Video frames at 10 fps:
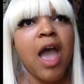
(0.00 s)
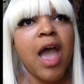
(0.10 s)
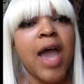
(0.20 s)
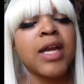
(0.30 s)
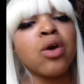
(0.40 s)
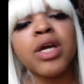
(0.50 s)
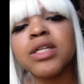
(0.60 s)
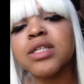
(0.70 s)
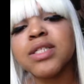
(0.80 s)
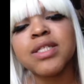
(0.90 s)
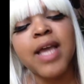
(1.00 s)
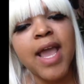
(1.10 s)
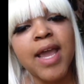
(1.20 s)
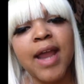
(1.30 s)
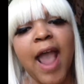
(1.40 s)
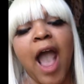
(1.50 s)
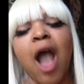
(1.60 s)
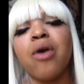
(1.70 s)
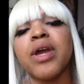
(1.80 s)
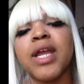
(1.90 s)
I don't understand
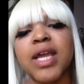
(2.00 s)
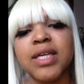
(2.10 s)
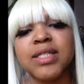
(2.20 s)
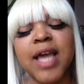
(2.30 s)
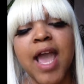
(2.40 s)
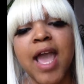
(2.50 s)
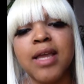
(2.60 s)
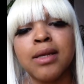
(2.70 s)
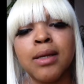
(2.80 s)
how it is that